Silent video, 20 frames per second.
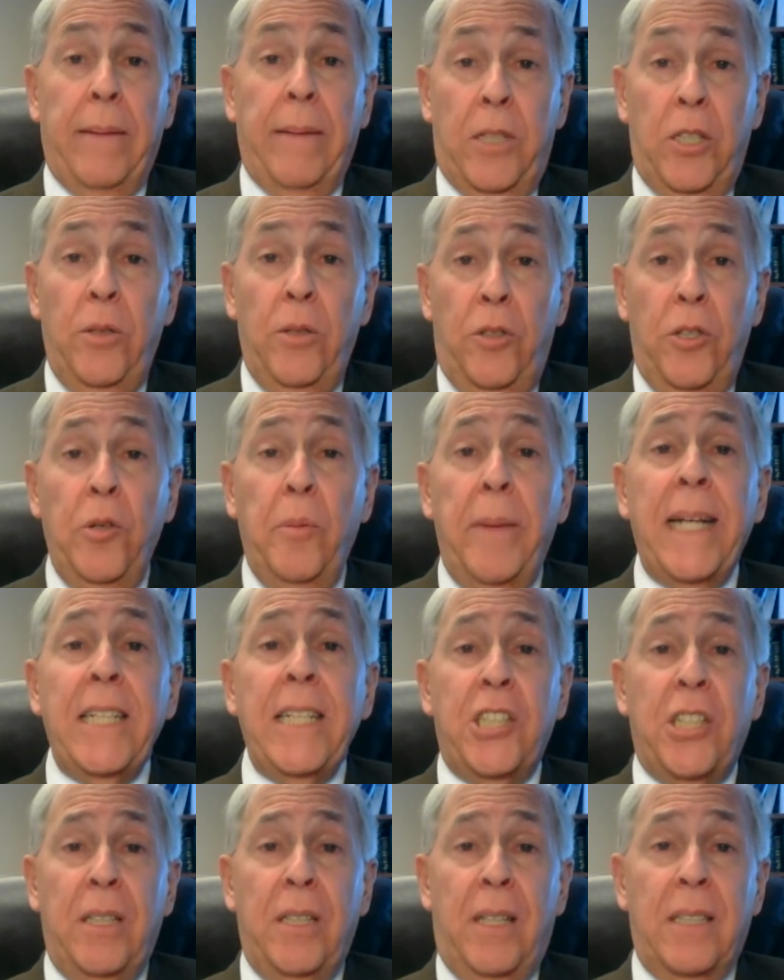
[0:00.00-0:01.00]
you
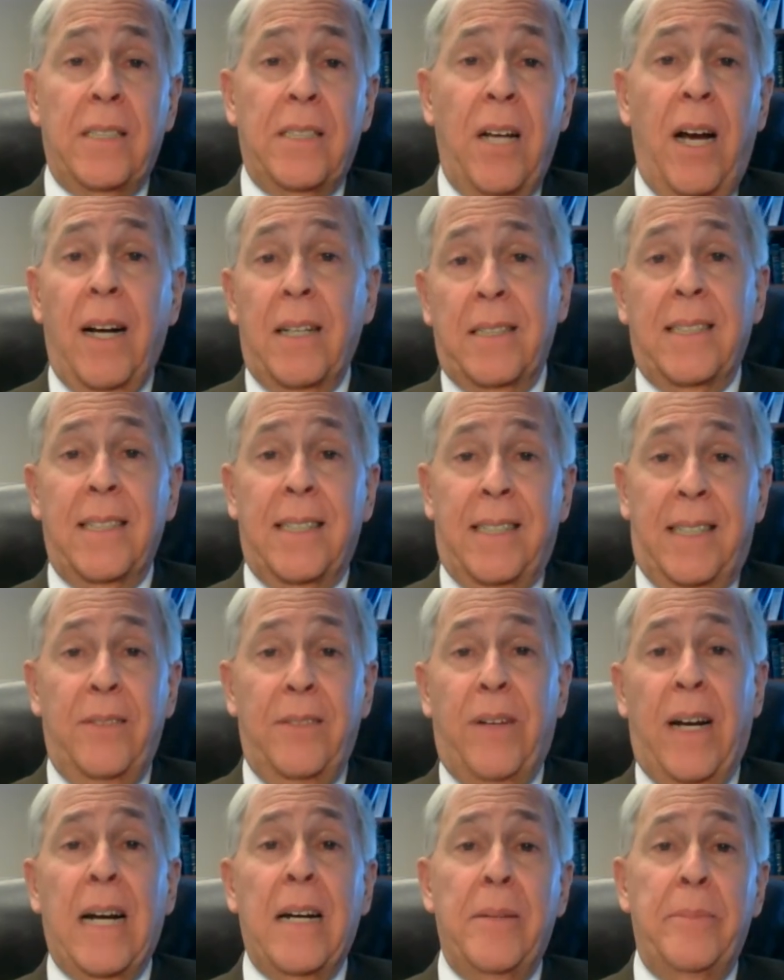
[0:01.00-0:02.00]
mentioned the toxic
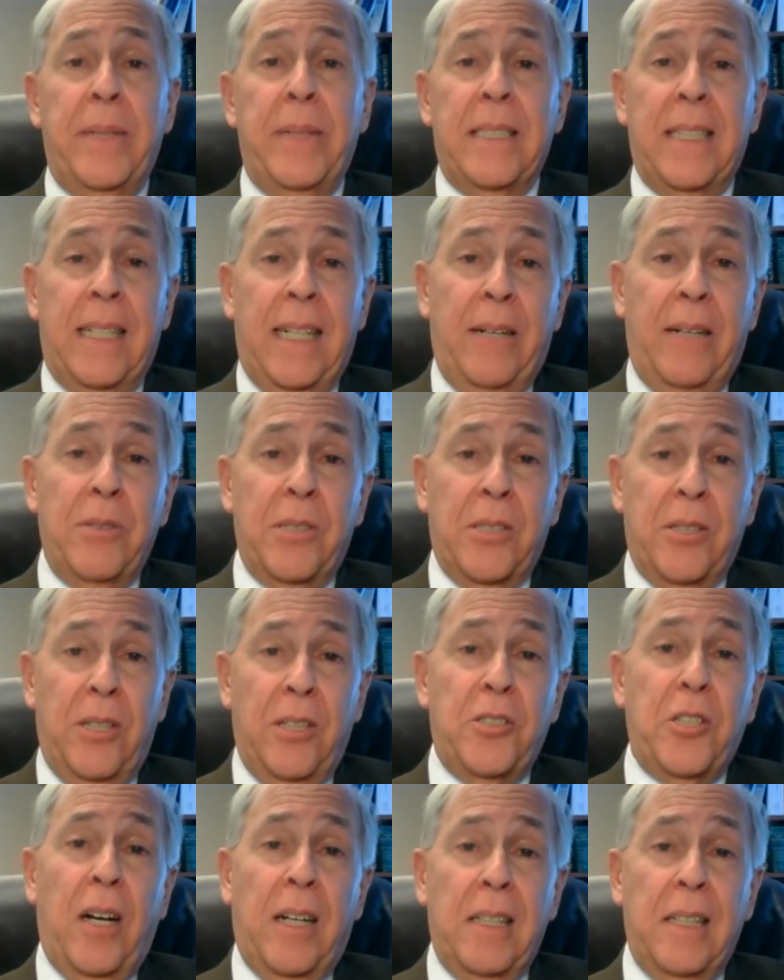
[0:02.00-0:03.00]
environment, and I was going
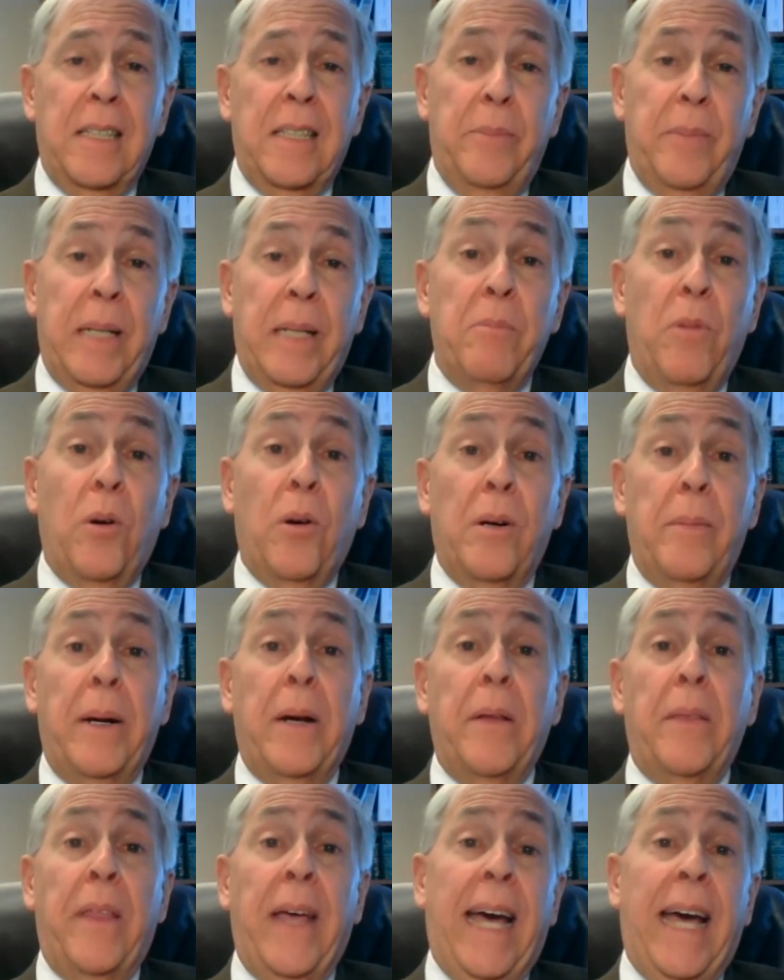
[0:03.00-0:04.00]
to talk a little bit more
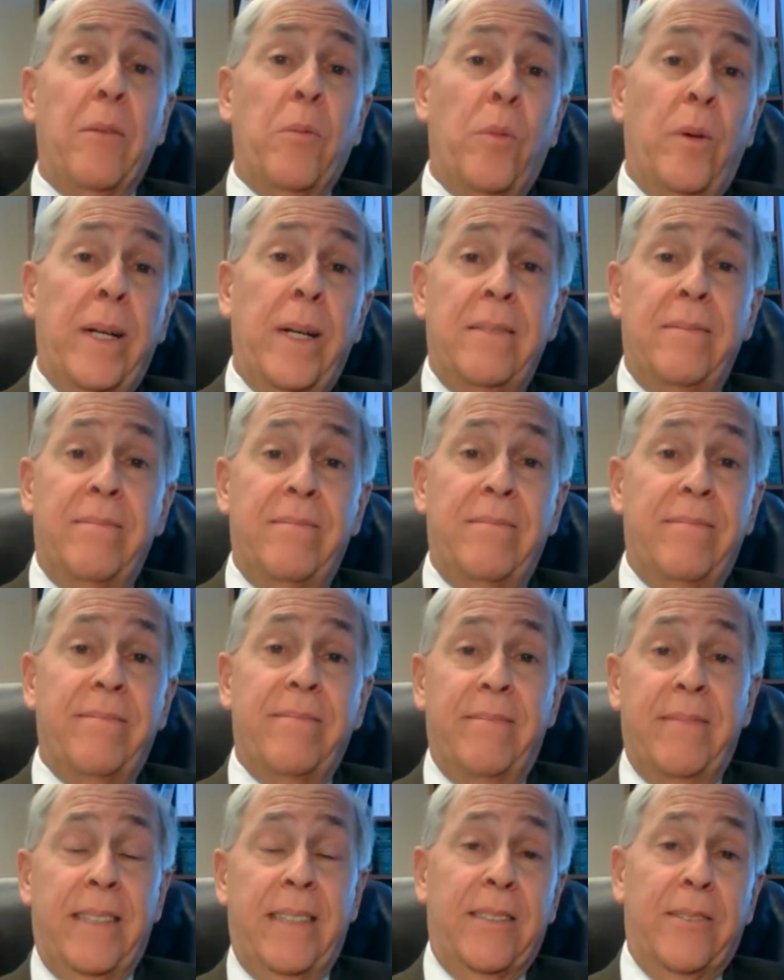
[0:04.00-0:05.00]
about that when,
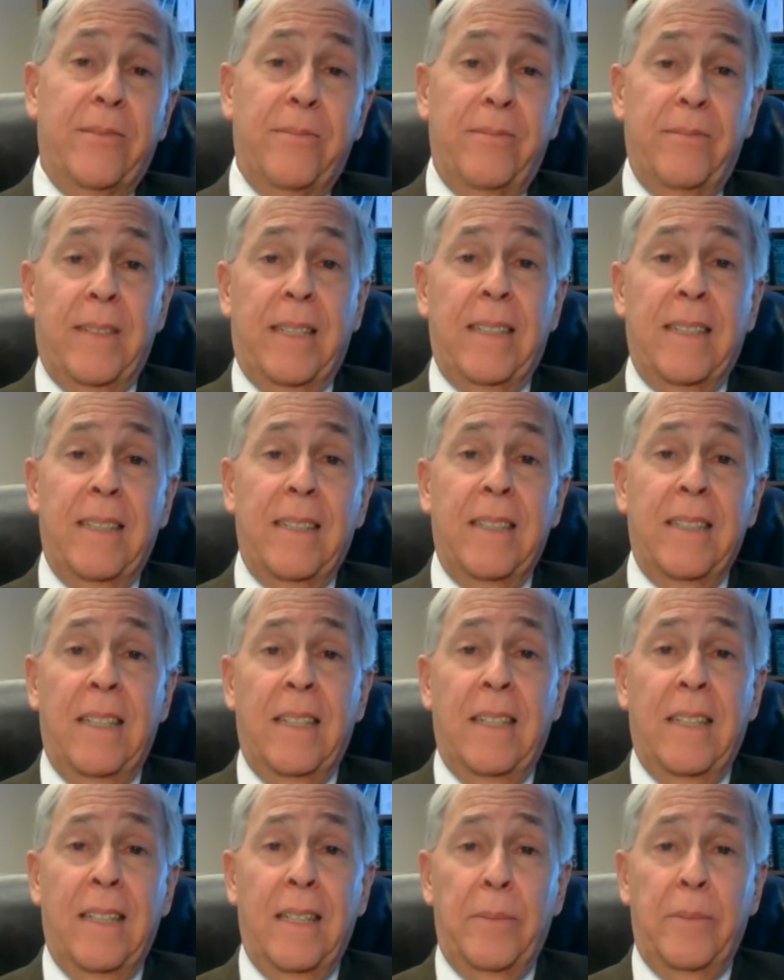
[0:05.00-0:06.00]

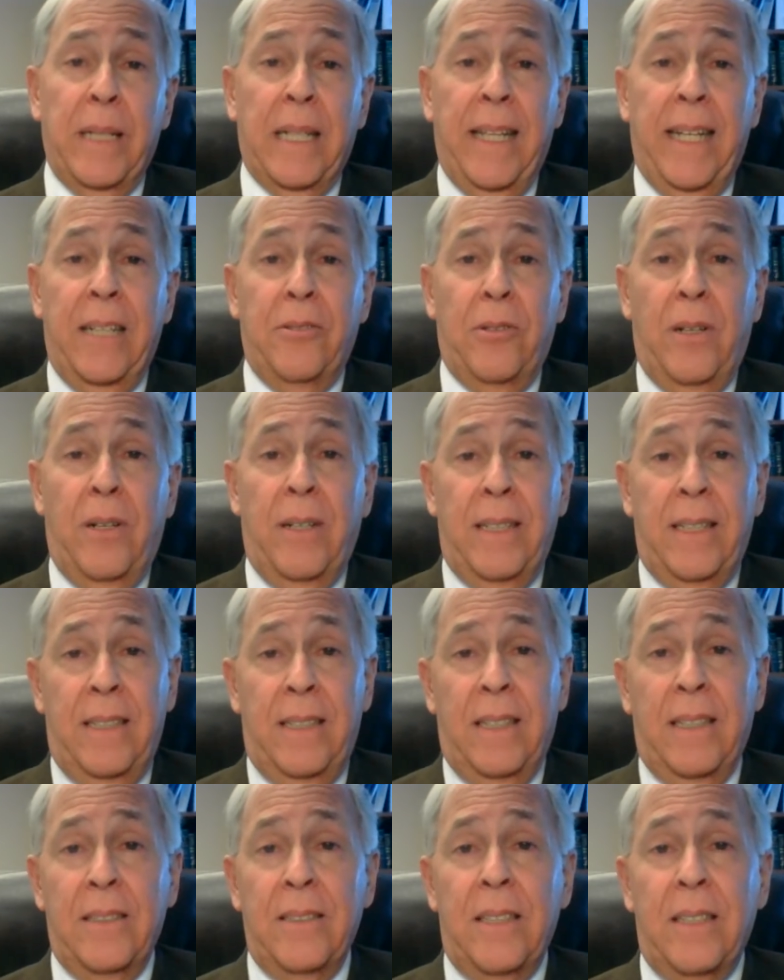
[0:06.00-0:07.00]
a little bit later on
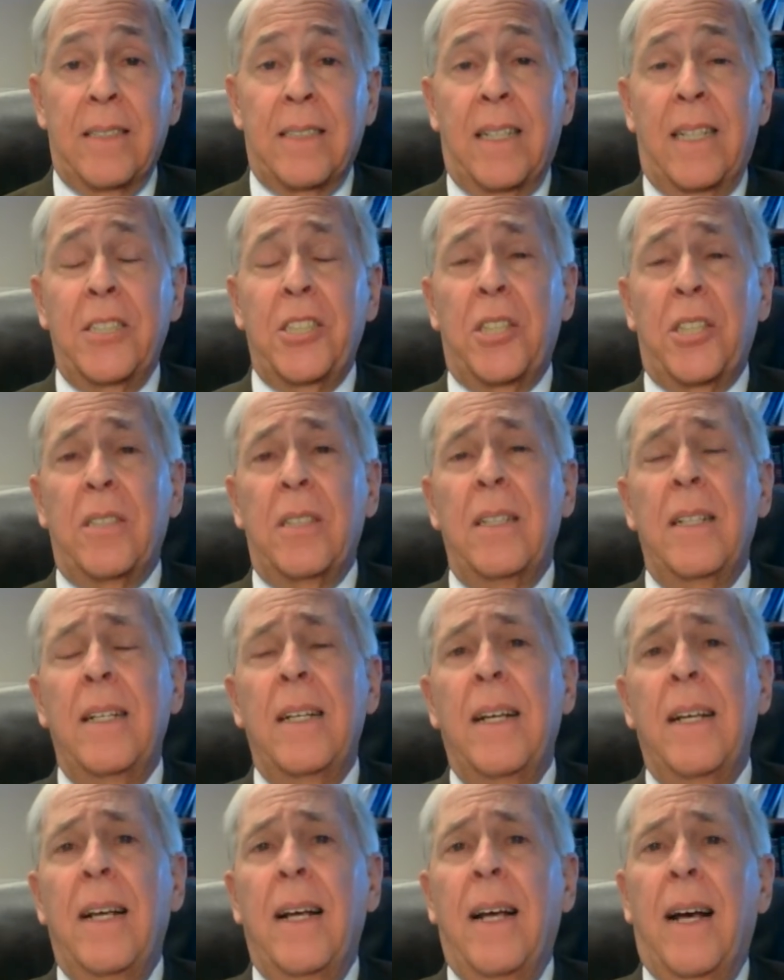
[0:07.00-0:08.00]
in our discussion.
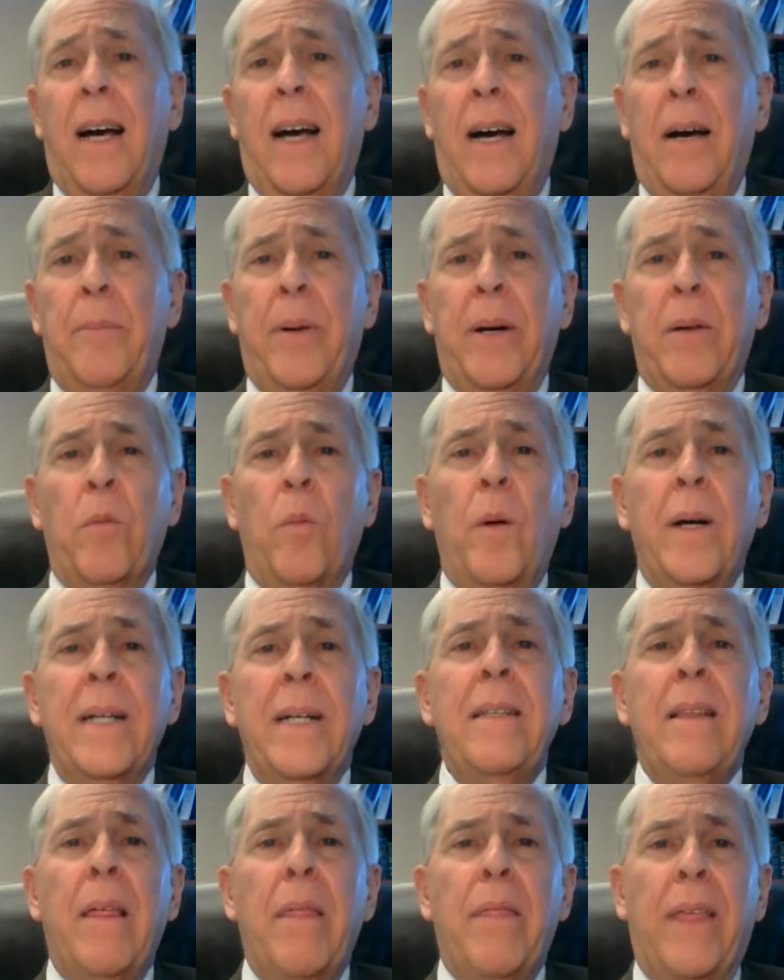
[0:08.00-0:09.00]
But
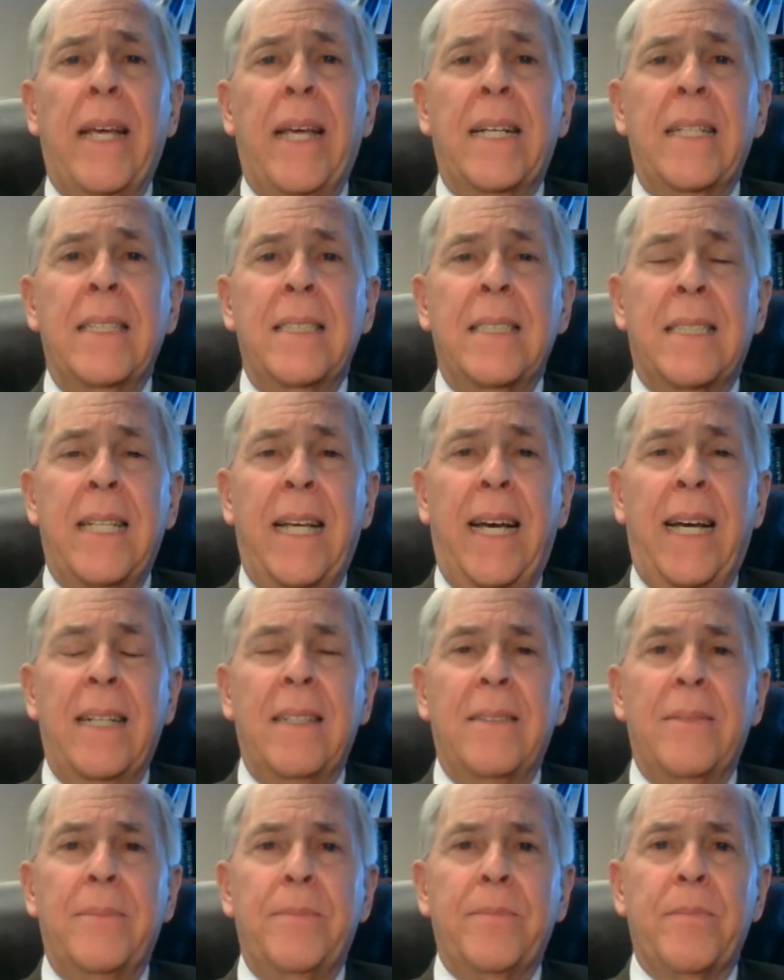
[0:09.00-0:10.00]
one of the things that,